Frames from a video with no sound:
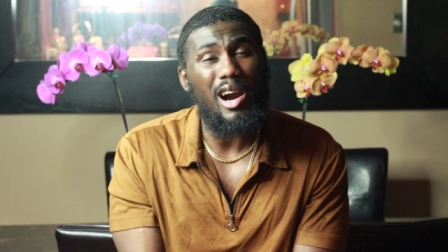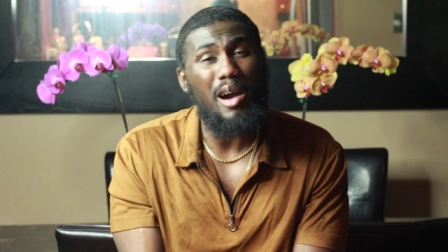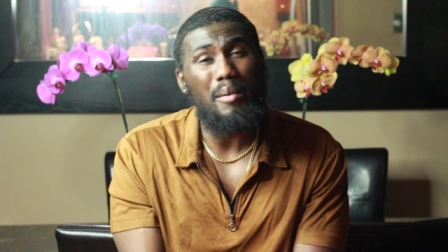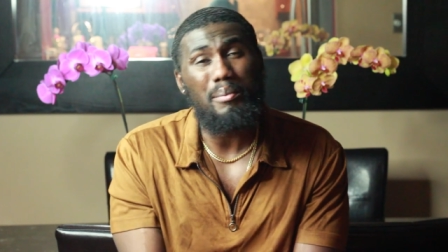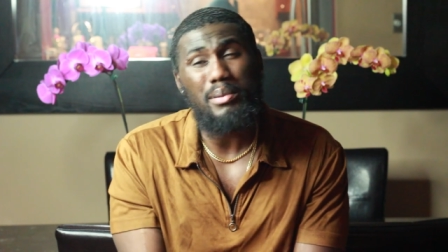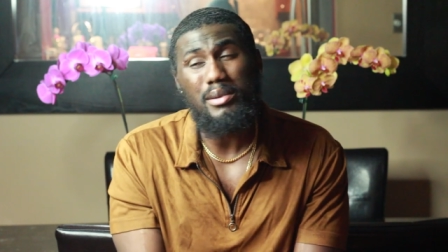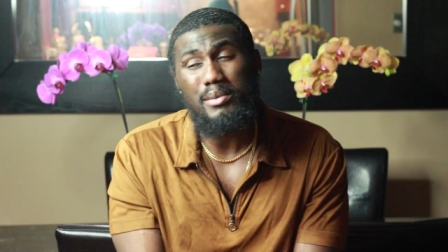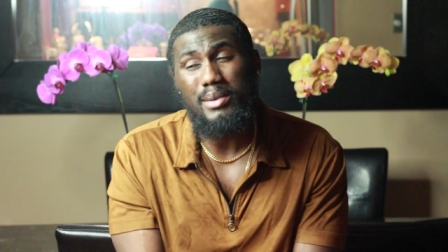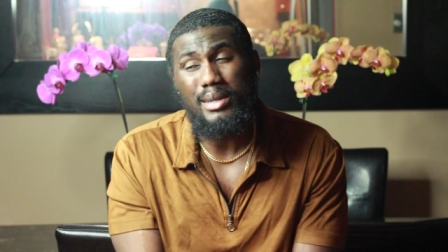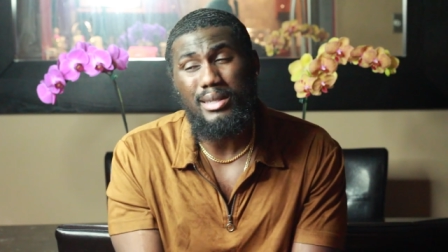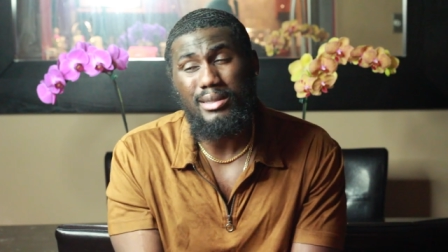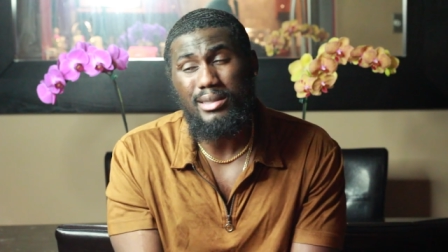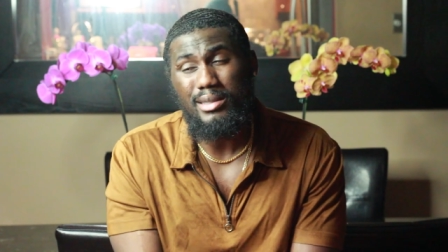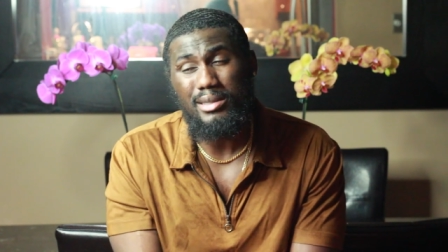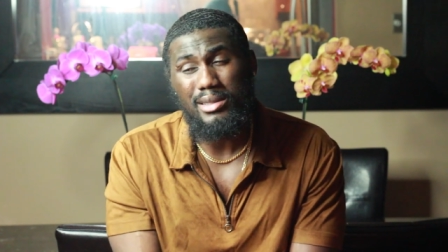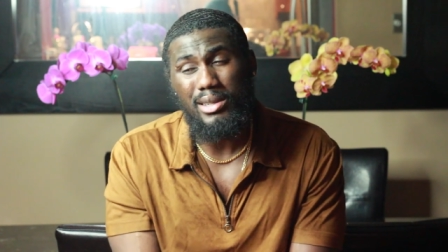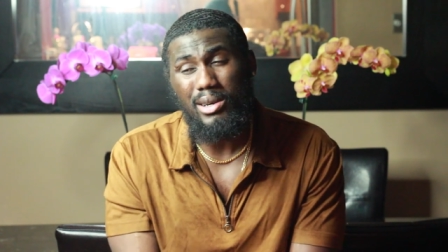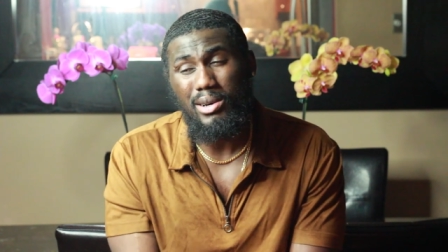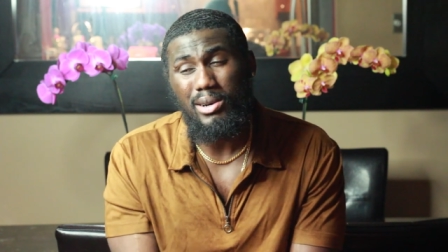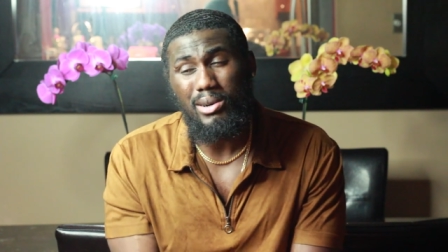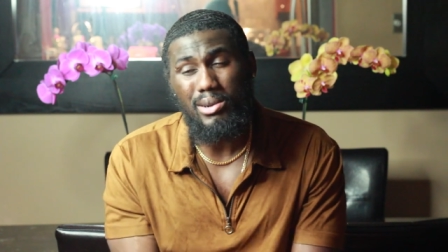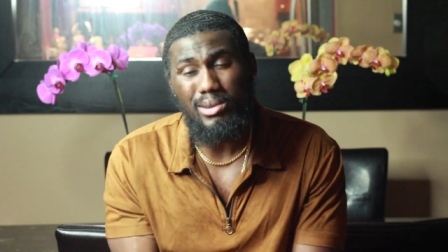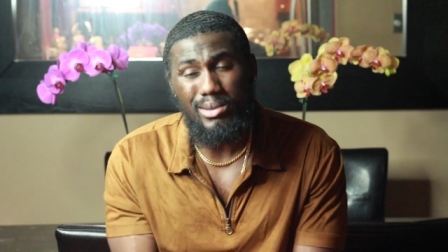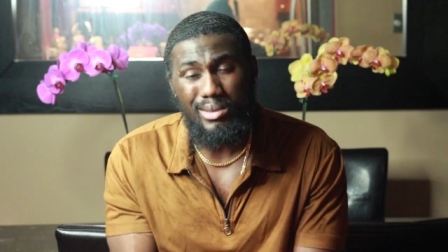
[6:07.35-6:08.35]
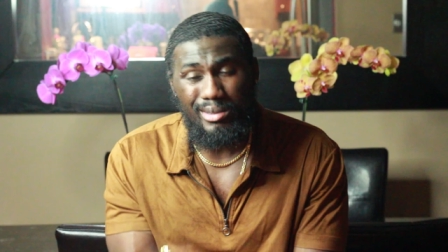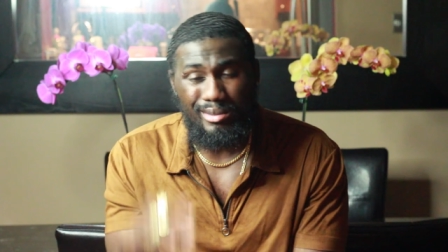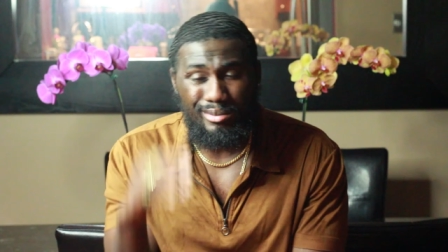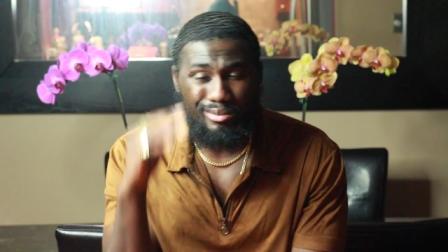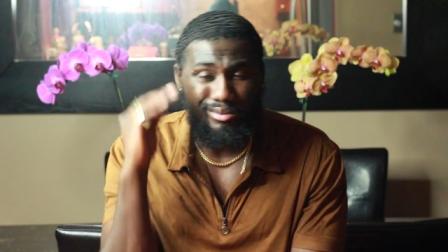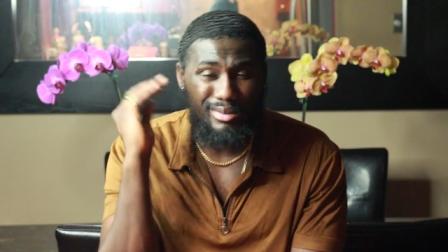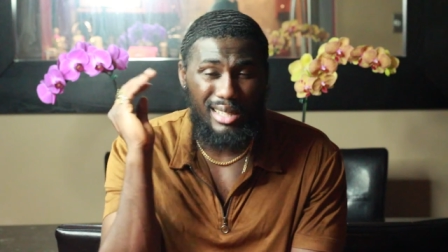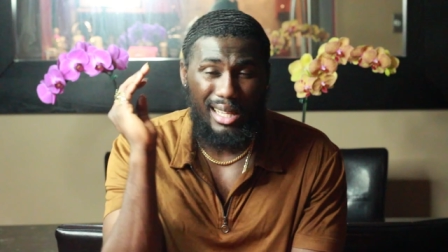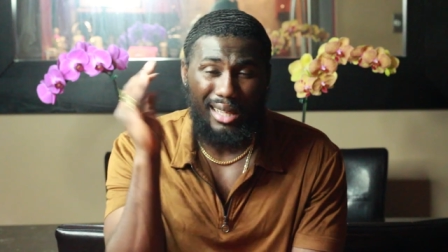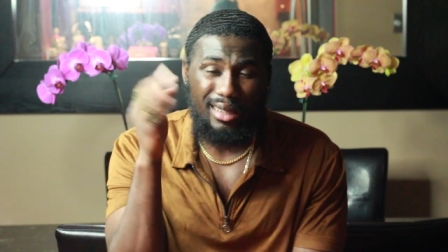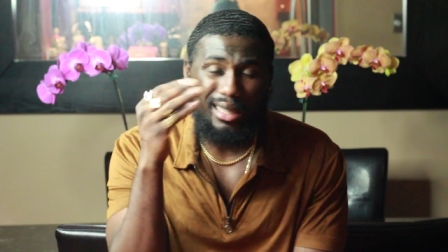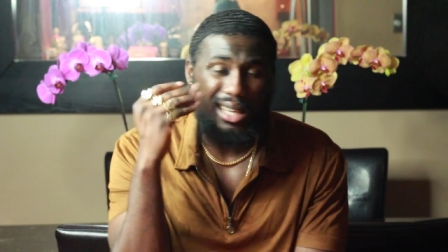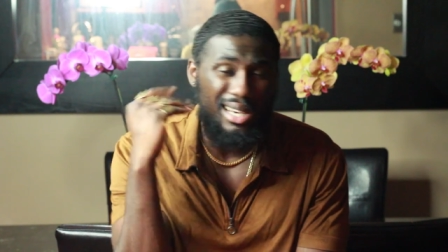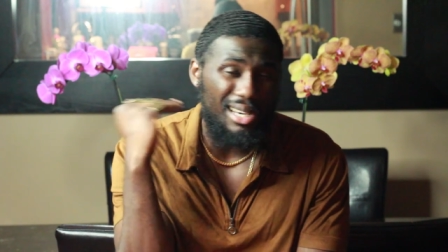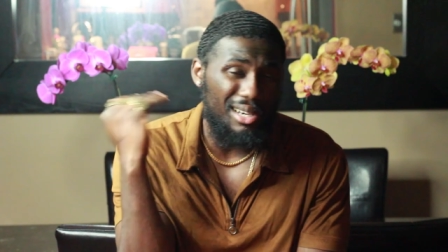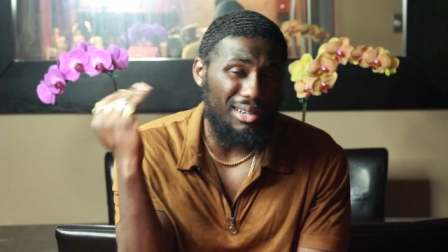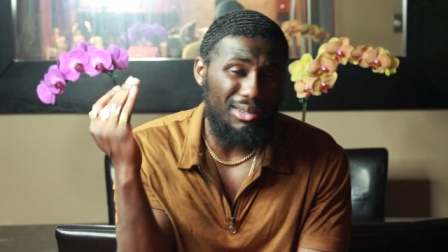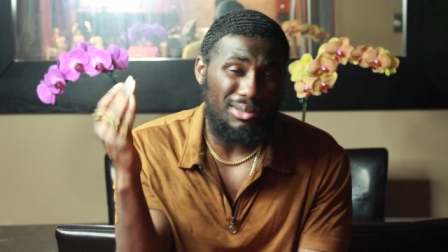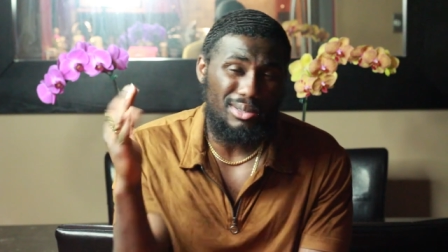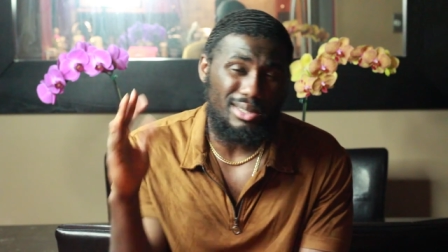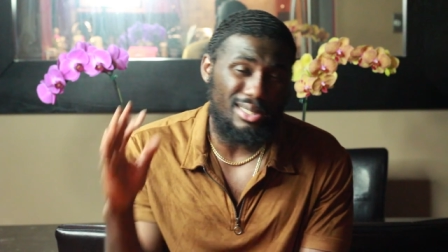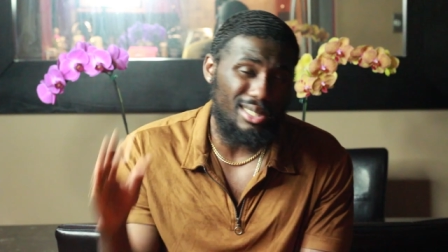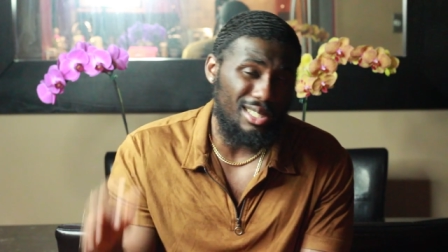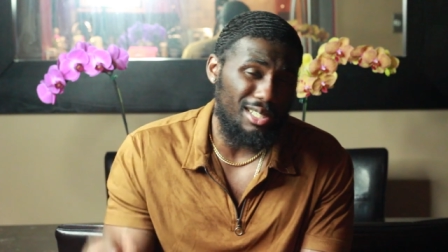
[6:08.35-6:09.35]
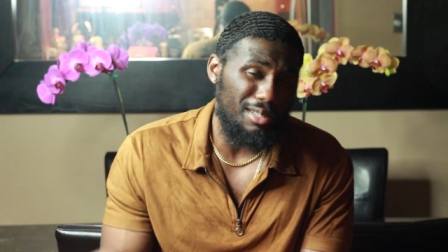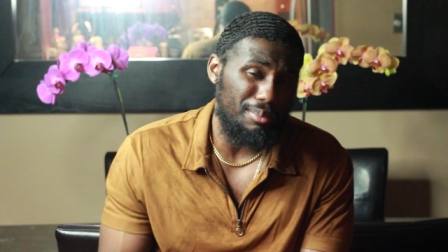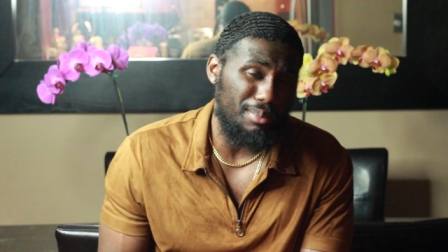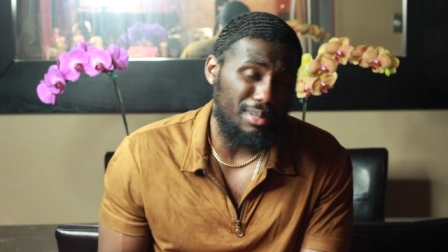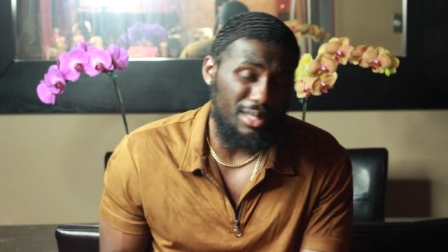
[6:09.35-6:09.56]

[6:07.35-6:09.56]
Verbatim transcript: compliments and the whole thing that goes there.